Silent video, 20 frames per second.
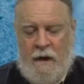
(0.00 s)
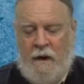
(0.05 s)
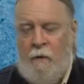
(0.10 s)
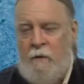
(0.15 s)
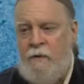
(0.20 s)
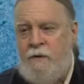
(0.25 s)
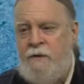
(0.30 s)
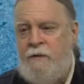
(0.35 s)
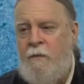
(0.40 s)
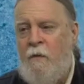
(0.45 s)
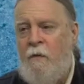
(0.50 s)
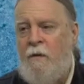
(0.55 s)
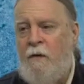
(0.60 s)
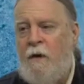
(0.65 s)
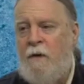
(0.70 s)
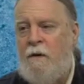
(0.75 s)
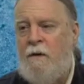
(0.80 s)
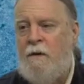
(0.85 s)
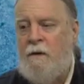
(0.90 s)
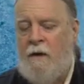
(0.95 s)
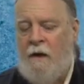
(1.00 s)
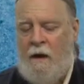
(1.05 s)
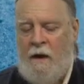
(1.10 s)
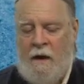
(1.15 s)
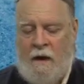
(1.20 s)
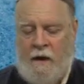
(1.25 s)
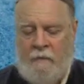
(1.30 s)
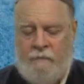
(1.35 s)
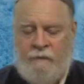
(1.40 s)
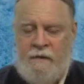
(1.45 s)
Now, what's more,
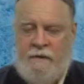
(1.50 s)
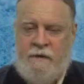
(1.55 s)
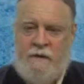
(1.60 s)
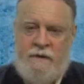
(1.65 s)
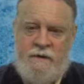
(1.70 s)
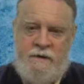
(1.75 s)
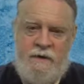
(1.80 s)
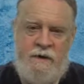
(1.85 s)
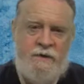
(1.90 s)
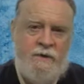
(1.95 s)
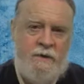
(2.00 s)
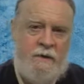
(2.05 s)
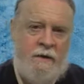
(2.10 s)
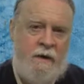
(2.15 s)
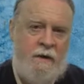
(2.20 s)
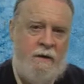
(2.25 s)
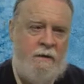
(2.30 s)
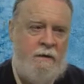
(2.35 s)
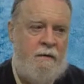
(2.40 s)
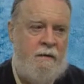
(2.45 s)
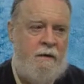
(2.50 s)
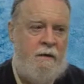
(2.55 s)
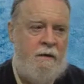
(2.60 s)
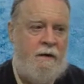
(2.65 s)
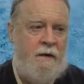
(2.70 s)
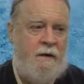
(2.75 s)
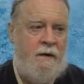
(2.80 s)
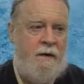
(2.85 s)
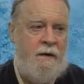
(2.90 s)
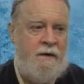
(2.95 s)
um, the decision
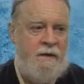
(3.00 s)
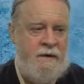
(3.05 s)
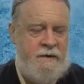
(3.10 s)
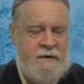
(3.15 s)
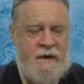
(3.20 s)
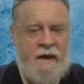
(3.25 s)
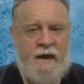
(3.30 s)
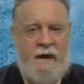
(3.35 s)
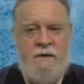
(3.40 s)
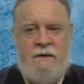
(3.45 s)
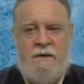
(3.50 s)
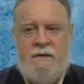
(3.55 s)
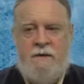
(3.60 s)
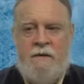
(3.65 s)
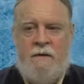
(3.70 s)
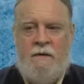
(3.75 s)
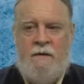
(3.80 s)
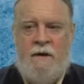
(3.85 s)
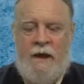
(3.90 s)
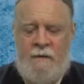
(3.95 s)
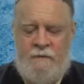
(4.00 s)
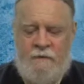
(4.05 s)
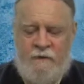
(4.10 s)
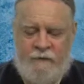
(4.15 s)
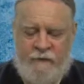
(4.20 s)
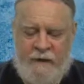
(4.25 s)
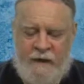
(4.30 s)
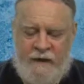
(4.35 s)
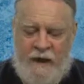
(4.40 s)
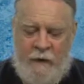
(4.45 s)
here, uh, in this case, claimed to
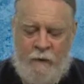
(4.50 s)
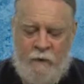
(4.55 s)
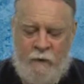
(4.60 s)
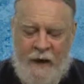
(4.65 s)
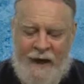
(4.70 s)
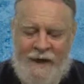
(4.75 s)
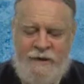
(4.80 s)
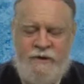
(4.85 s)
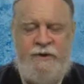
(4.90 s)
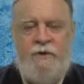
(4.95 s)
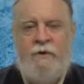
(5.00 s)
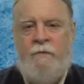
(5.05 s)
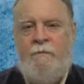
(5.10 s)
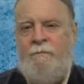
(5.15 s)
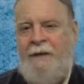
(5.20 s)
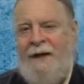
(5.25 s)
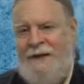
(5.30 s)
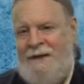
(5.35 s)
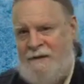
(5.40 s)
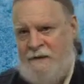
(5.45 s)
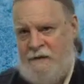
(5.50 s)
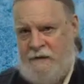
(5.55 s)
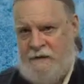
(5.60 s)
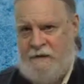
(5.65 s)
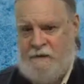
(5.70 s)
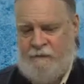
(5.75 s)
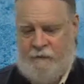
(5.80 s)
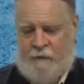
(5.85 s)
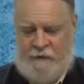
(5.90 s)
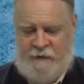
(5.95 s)
find a rational
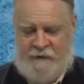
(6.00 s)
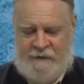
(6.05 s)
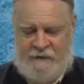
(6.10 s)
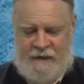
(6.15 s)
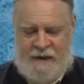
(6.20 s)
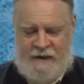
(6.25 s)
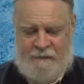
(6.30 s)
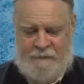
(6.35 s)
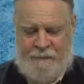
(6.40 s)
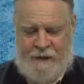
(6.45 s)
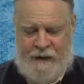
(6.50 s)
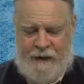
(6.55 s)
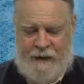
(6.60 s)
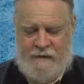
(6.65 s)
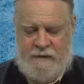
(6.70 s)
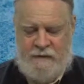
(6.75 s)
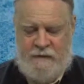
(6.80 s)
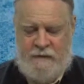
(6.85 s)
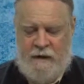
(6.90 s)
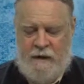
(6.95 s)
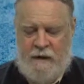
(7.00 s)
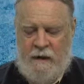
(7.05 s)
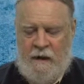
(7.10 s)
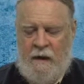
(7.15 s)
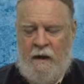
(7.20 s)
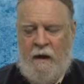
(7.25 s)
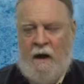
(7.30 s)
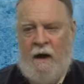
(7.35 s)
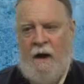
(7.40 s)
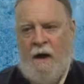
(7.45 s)
basis for the state bans,
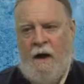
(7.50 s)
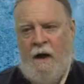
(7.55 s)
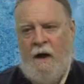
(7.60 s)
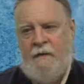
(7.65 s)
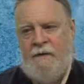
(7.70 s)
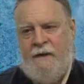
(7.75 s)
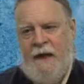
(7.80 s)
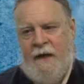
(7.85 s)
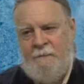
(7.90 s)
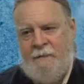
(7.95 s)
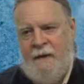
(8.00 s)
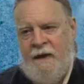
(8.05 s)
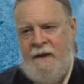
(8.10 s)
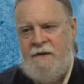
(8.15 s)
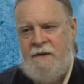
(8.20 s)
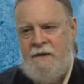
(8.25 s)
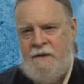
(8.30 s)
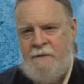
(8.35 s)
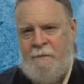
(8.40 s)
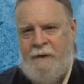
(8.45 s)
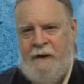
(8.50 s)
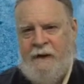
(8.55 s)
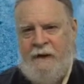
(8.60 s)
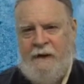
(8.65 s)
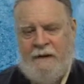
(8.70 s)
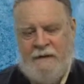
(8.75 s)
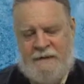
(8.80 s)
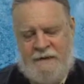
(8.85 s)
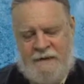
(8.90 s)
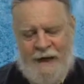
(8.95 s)
uh, that basis
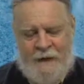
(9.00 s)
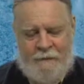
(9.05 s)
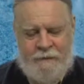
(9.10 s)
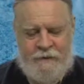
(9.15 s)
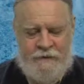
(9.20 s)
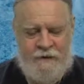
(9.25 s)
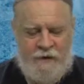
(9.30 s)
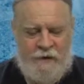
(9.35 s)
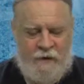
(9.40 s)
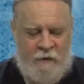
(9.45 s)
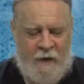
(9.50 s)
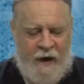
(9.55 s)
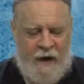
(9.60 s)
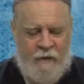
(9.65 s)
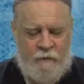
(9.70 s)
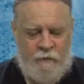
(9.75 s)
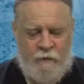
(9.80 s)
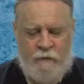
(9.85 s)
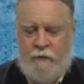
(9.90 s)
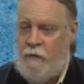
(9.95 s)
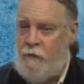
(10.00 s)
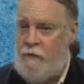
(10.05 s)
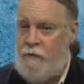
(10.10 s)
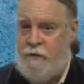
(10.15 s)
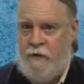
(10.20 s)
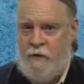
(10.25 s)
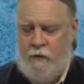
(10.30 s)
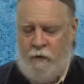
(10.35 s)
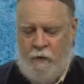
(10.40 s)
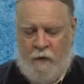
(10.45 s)
being establishing ground
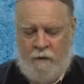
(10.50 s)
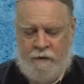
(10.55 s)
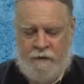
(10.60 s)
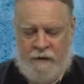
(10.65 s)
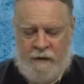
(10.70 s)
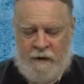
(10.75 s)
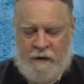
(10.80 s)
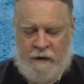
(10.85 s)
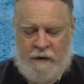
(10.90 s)
rules, quote,